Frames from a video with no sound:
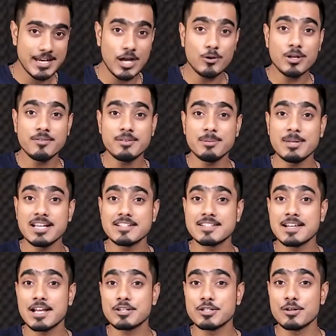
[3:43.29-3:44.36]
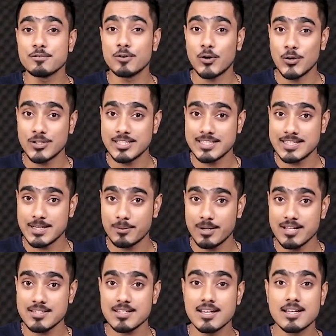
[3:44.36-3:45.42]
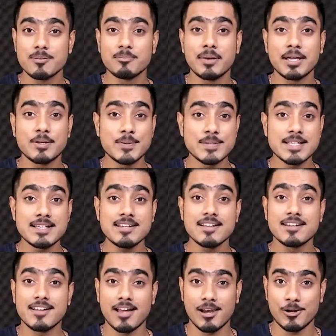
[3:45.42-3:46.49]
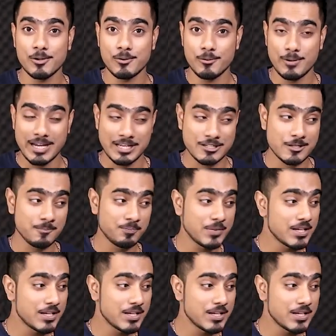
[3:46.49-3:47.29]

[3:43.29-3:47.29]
And how can we make a selection of all these areas? By using color range.